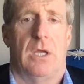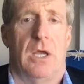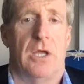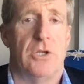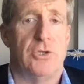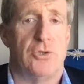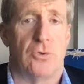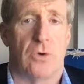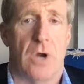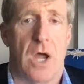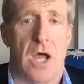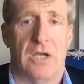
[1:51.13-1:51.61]

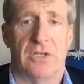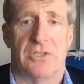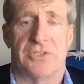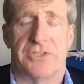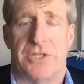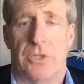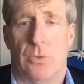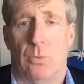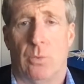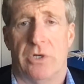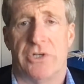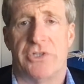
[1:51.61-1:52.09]
drugs
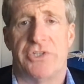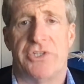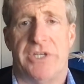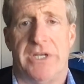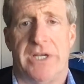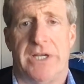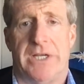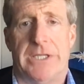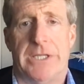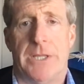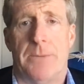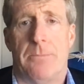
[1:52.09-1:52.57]
that we're
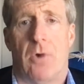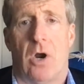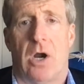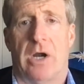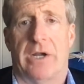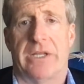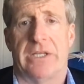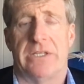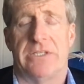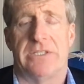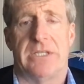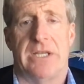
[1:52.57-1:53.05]
seeing in the
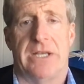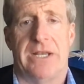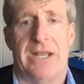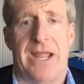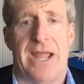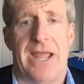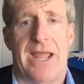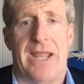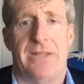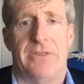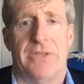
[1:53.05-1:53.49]
market today,